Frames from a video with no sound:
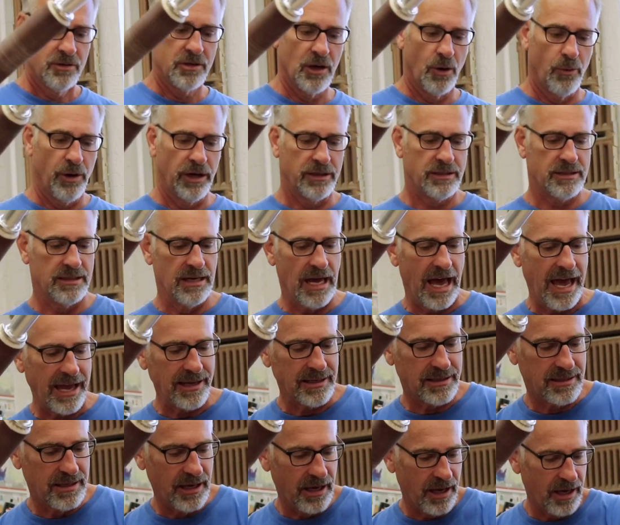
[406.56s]
So what's
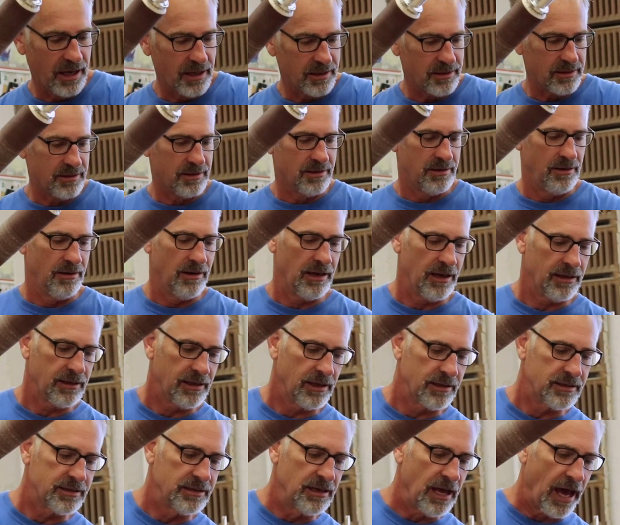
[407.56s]
nice is you get this